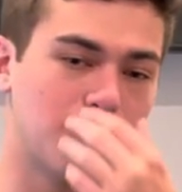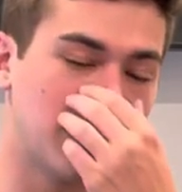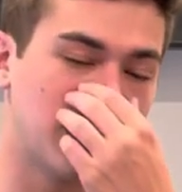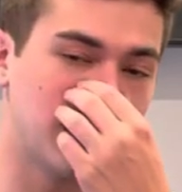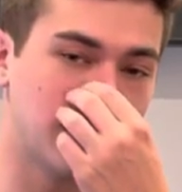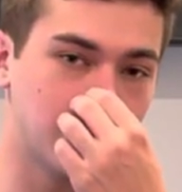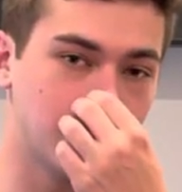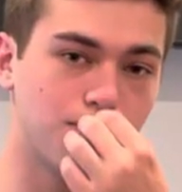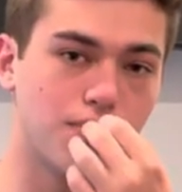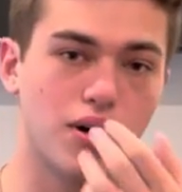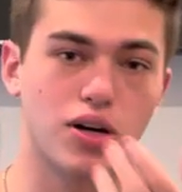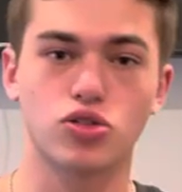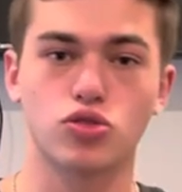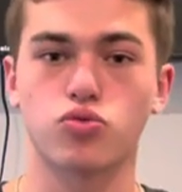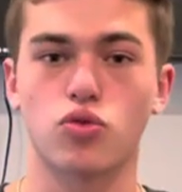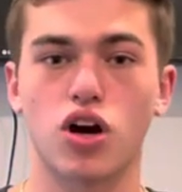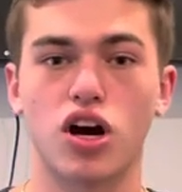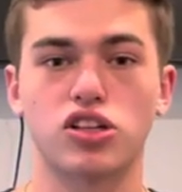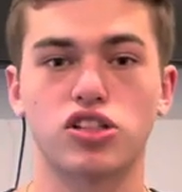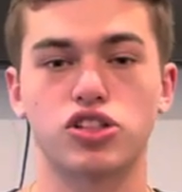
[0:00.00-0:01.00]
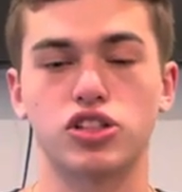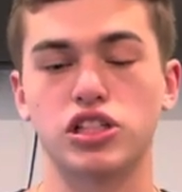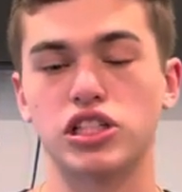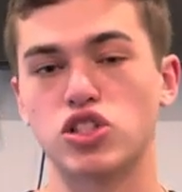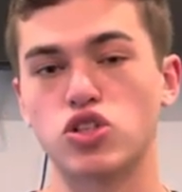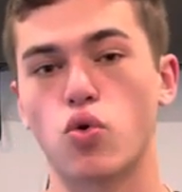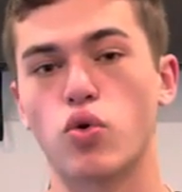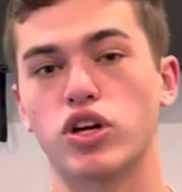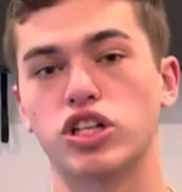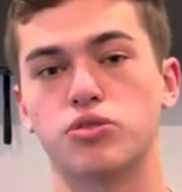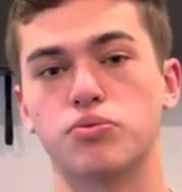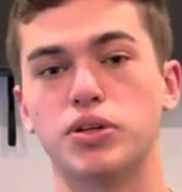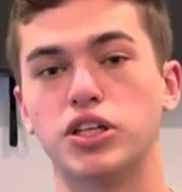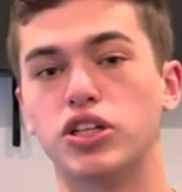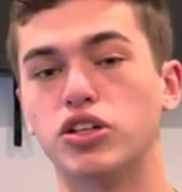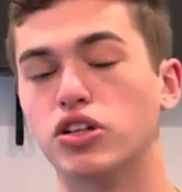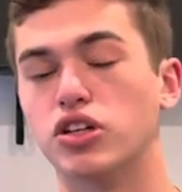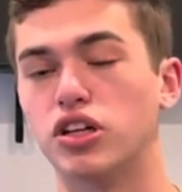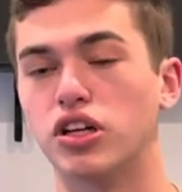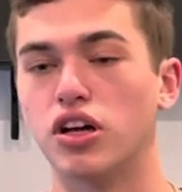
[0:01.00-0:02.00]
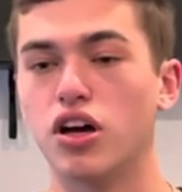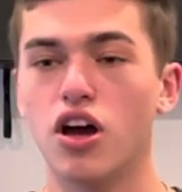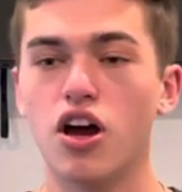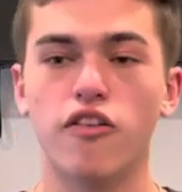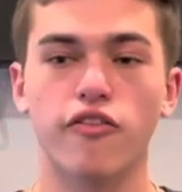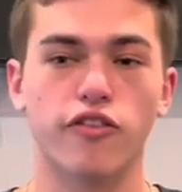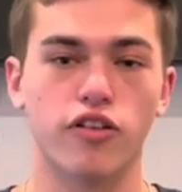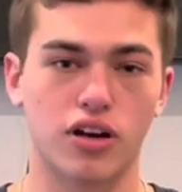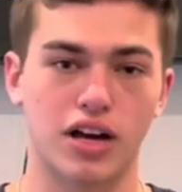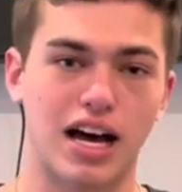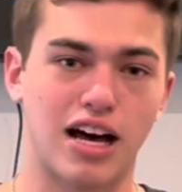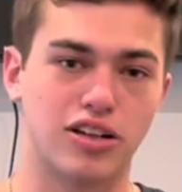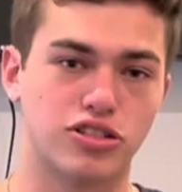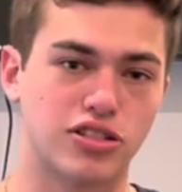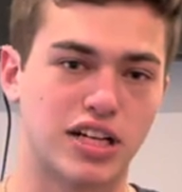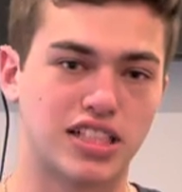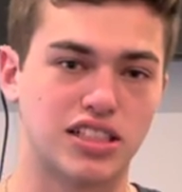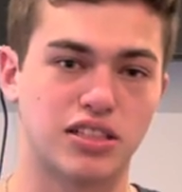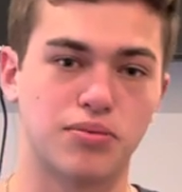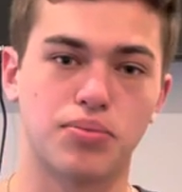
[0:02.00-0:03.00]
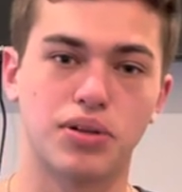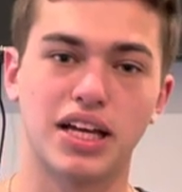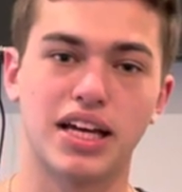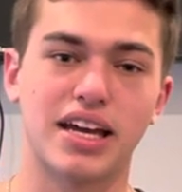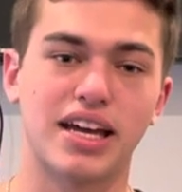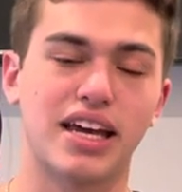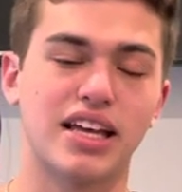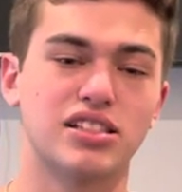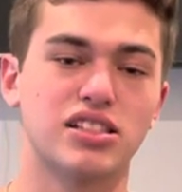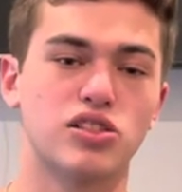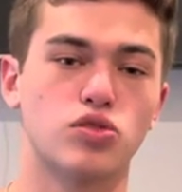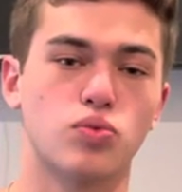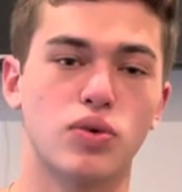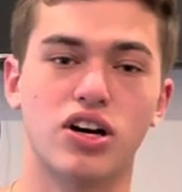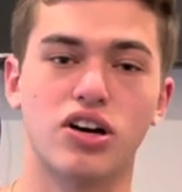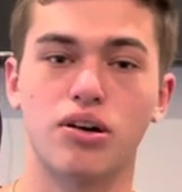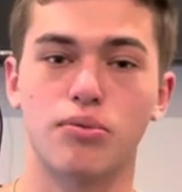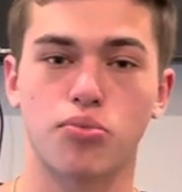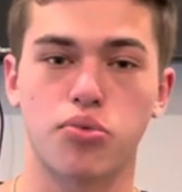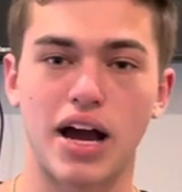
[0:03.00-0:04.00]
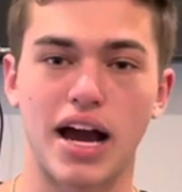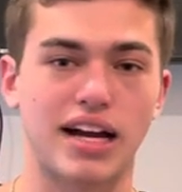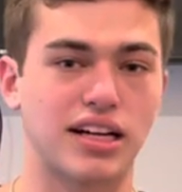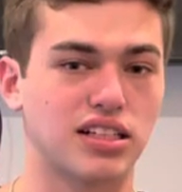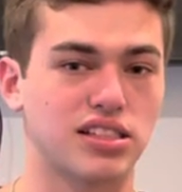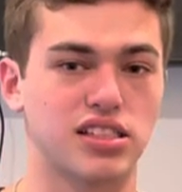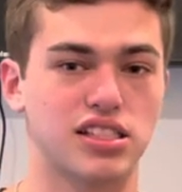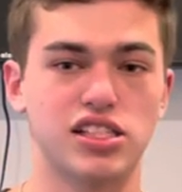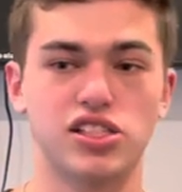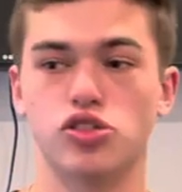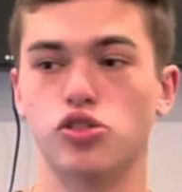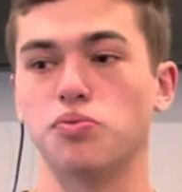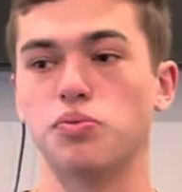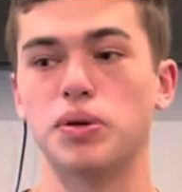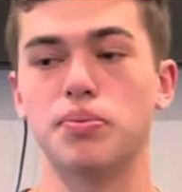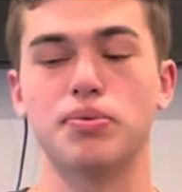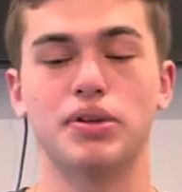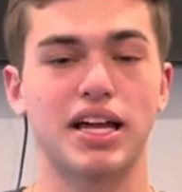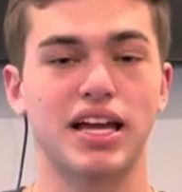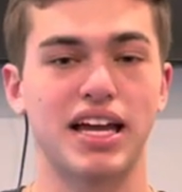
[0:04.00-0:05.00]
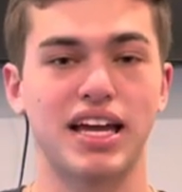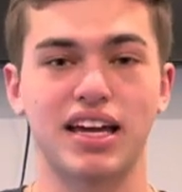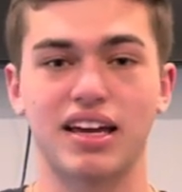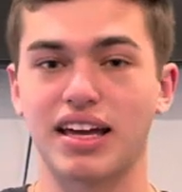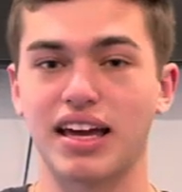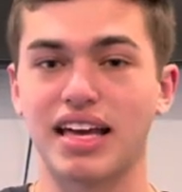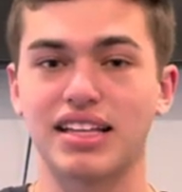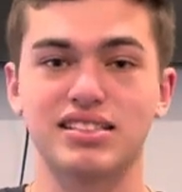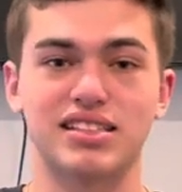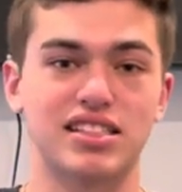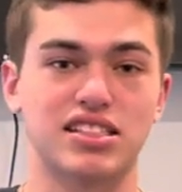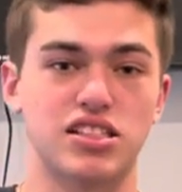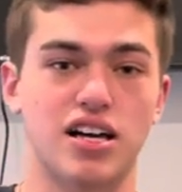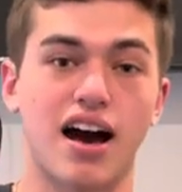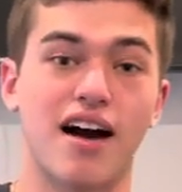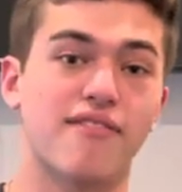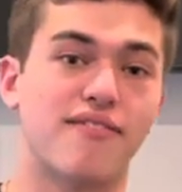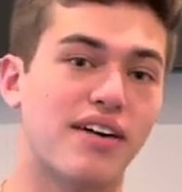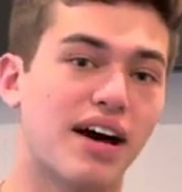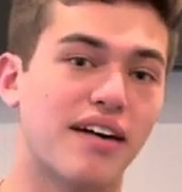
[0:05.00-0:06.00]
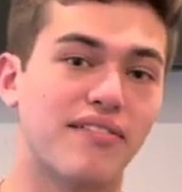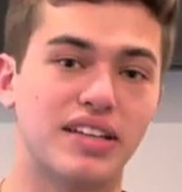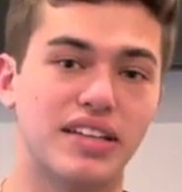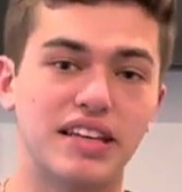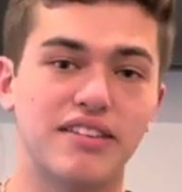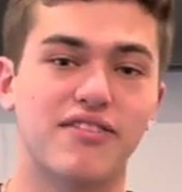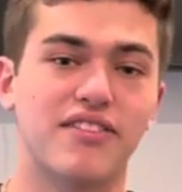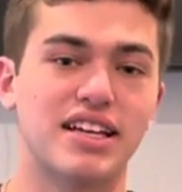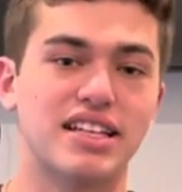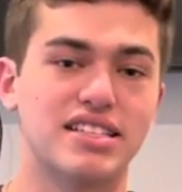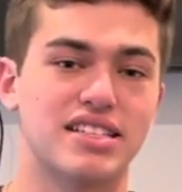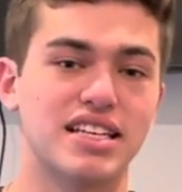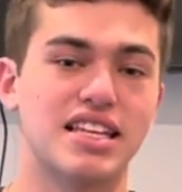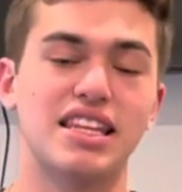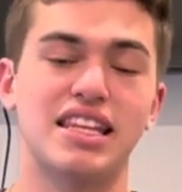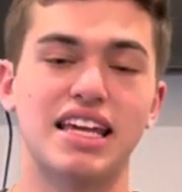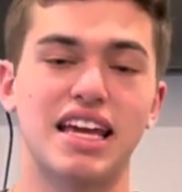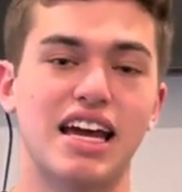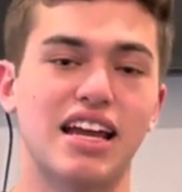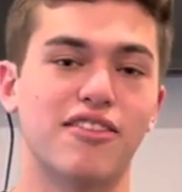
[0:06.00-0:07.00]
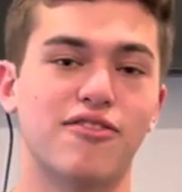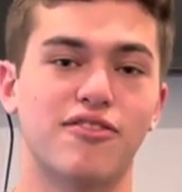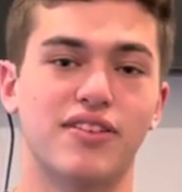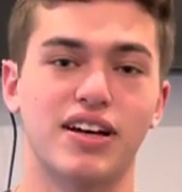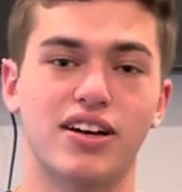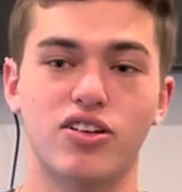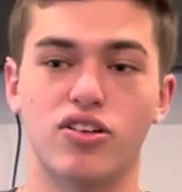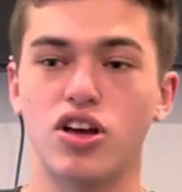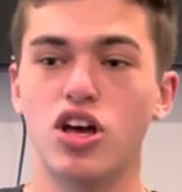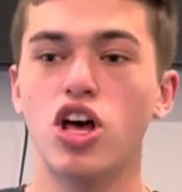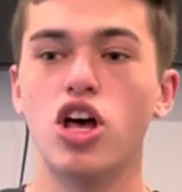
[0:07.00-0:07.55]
And this Bucs roster is going to be good for Kyle Trask to play against as well in practices. He'll be playing against a top five defense in the NFL.